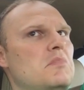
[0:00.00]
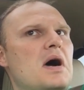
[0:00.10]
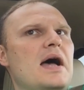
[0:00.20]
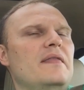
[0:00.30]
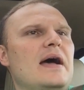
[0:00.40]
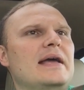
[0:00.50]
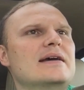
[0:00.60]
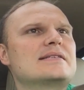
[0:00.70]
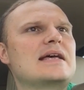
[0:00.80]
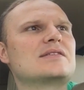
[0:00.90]
I, I,
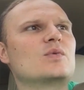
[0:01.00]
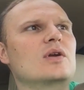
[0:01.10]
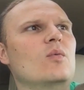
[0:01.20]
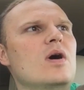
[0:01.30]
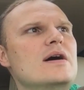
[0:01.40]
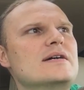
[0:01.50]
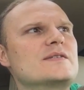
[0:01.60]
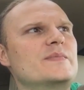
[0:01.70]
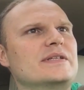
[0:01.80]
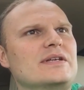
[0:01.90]
guess that's what it was,
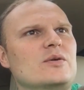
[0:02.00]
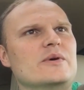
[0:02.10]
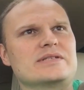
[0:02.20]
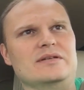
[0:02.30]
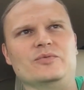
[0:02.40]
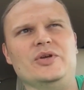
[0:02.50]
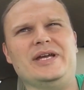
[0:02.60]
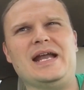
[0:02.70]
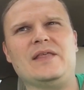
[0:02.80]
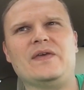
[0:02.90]
but there wasn't really
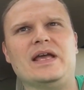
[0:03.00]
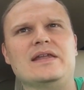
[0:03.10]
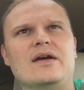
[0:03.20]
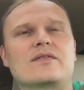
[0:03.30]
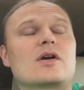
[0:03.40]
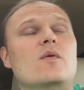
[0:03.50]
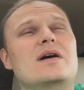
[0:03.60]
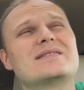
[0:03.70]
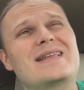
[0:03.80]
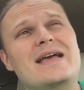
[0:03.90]
anything in there. There
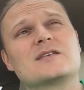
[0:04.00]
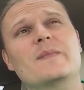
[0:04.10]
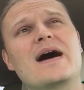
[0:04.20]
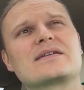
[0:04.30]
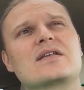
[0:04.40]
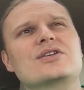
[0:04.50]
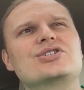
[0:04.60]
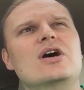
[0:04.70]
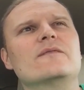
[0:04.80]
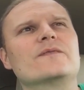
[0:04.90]
was an Xbox on the
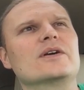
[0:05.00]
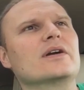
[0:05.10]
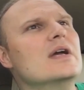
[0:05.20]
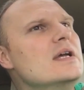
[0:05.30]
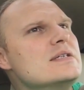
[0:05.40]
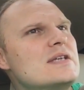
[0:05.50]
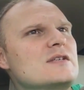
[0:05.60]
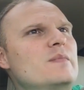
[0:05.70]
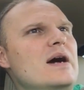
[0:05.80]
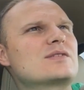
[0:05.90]
shelf for six
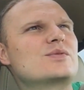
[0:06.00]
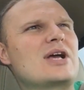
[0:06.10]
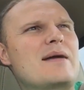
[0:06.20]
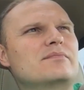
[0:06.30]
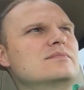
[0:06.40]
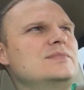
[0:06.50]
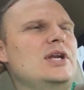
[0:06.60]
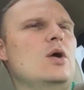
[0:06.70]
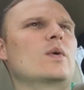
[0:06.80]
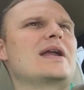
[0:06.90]
bucks, which I'm, you
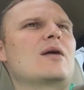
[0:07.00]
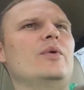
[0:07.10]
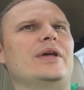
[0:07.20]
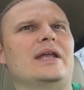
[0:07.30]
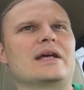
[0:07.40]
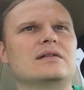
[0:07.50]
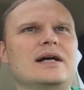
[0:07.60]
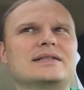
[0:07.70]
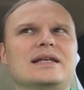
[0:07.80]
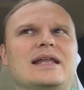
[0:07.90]
know, we're not really into
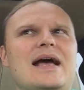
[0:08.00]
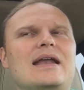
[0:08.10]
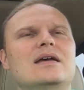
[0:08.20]
collecting that.